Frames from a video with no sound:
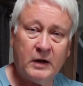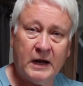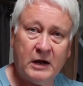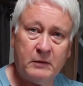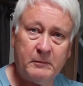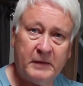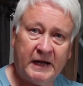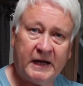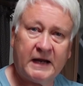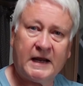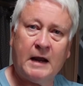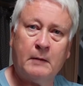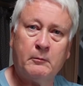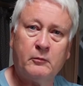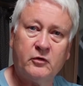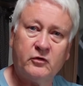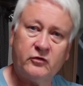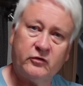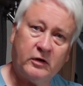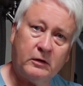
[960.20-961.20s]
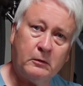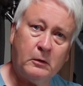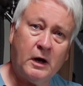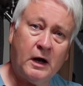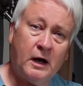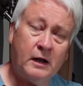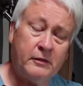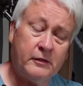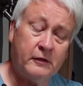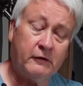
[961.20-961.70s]
how many cameras
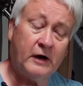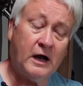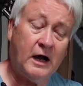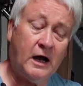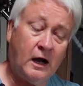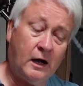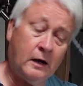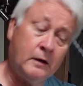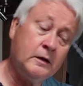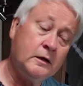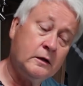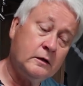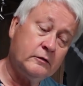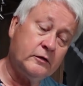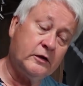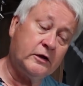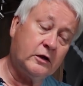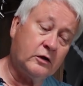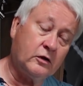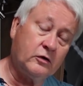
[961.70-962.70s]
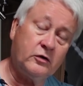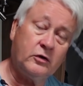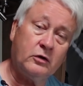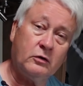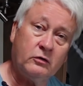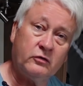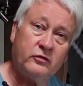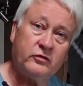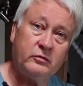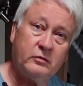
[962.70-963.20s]
there are that you could
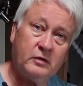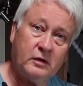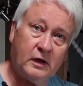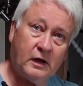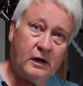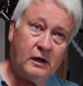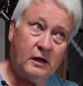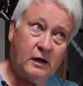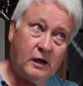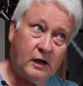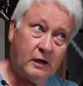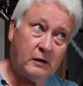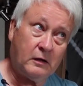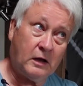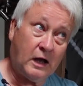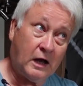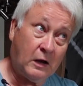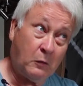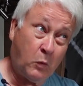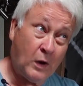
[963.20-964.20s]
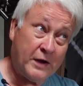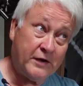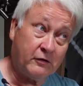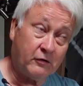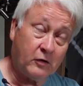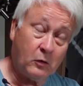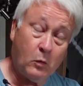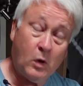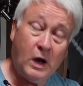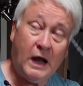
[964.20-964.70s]
use when you're
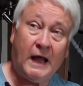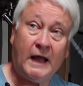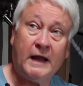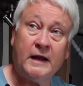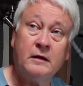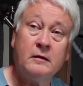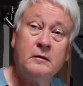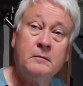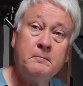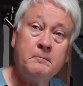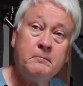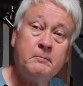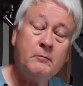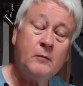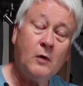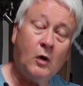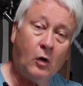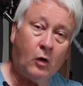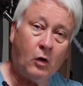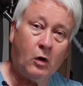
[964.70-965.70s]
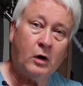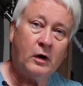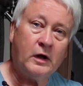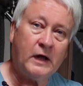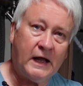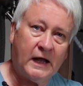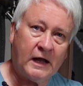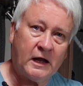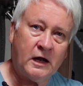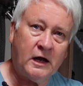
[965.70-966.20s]
away or
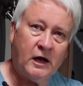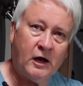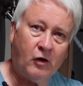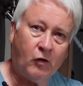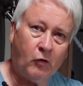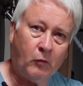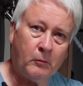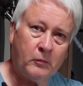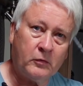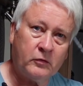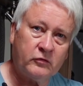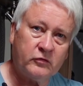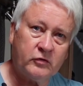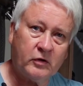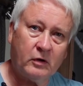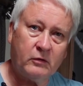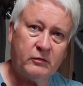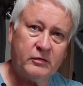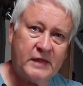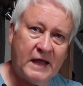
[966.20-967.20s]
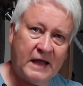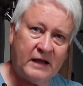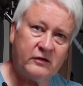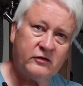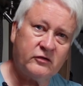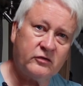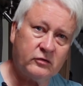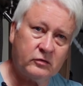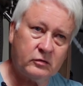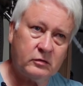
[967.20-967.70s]
at home. So
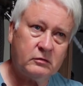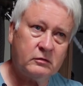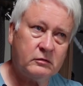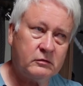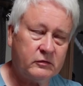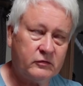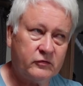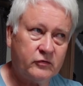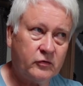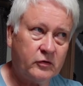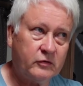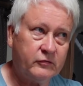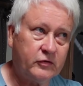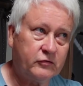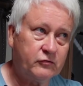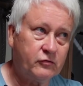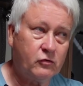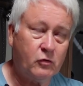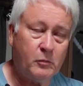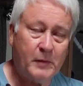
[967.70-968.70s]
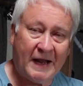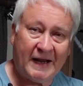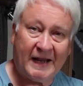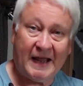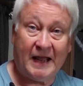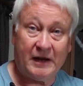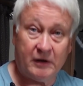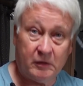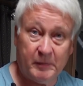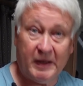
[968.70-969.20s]
that's sort of a drawback
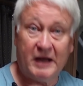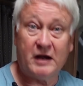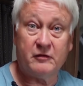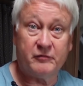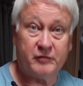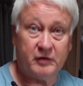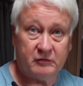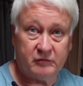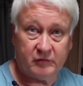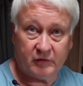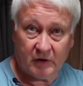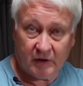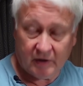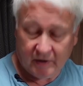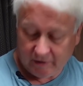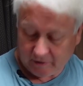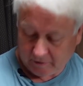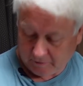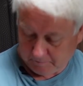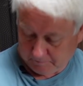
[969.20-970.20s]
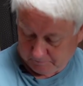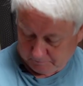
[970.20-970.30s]
and a benefit, if you like.